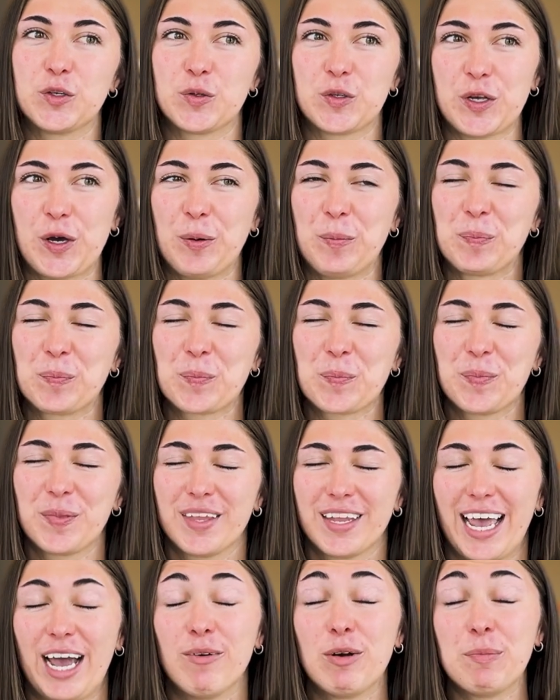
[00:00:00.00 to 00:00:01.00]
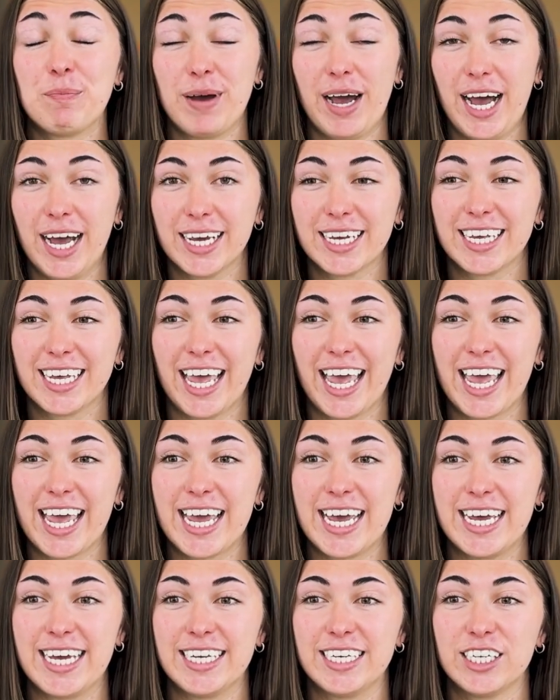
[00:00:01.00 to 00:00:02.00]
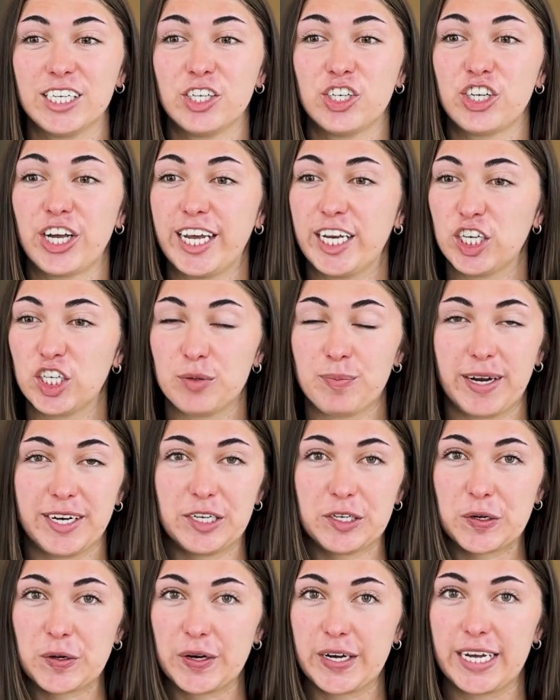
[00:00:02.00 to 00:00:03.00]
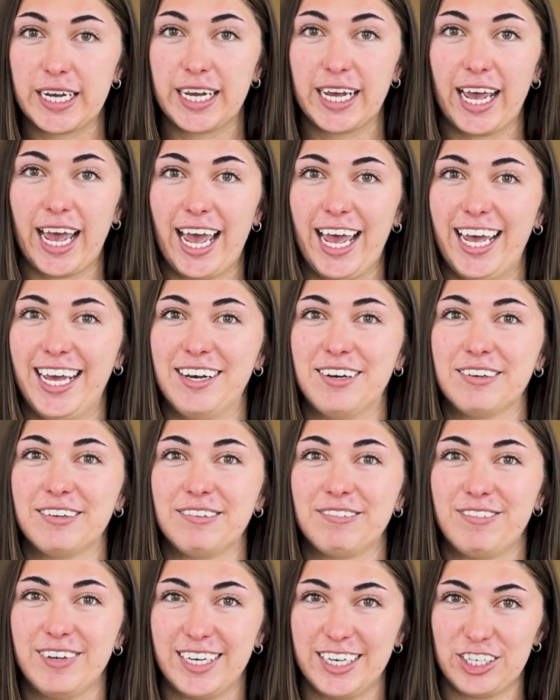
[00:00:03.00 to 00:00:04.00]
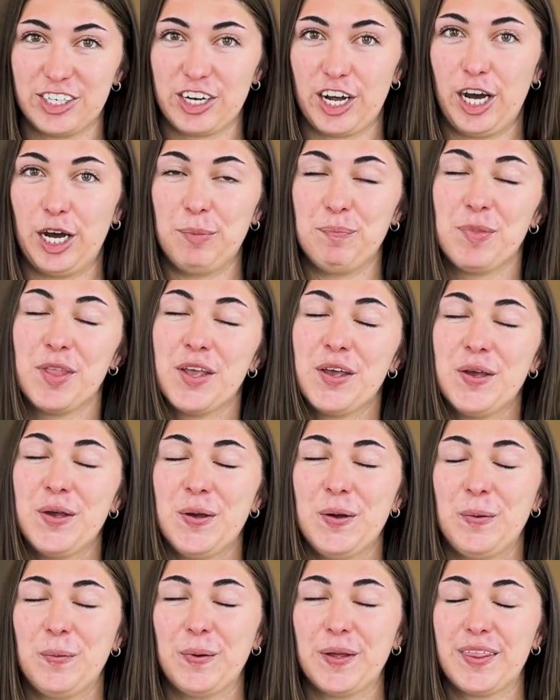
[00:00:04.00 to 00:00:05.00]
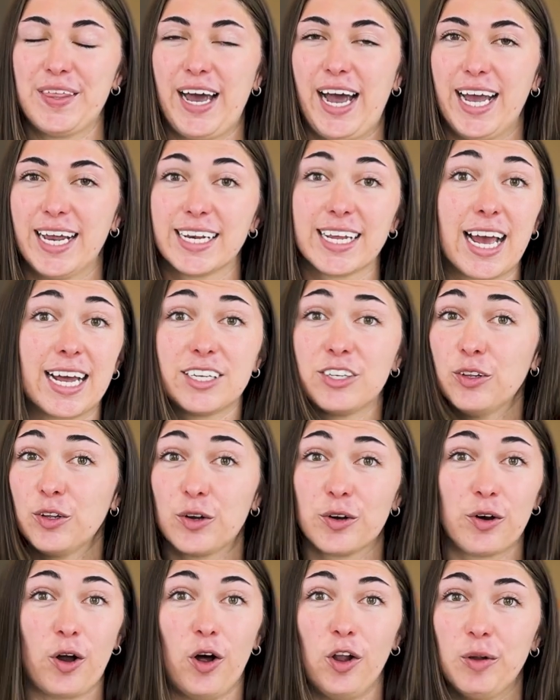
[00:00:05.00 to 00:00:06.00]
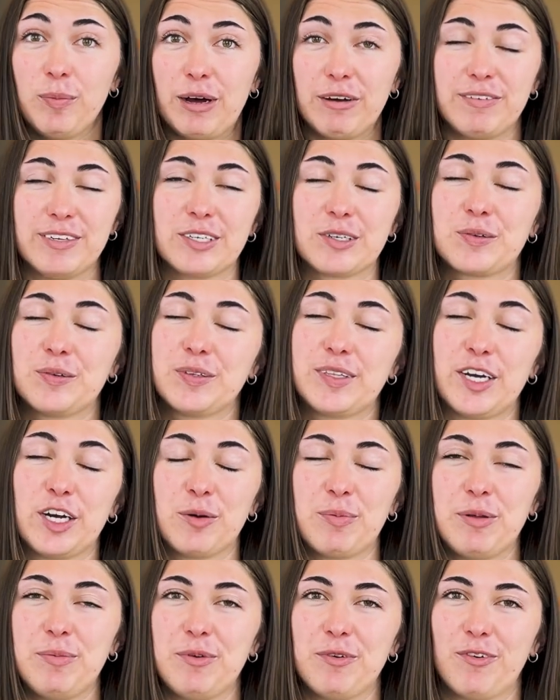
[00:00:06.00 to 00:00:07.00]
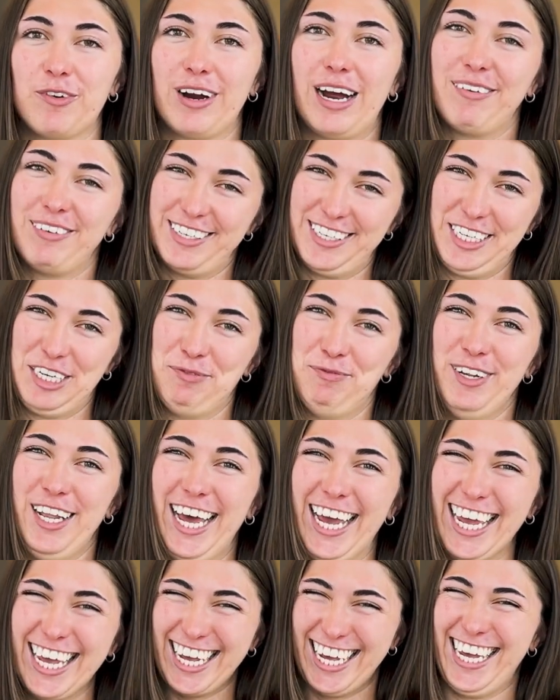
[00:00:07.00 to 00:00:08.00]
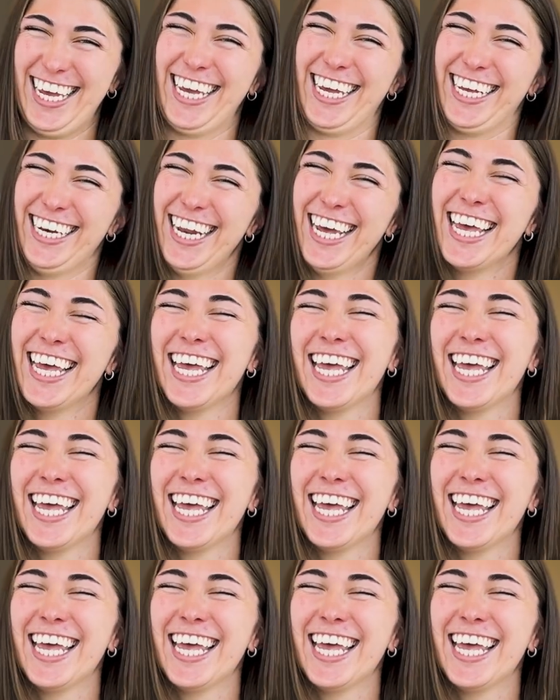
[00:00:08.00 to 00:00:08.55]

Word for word: So I went back and changed my degree and finished up with that and got to learn all about physical therapy before obviously applying.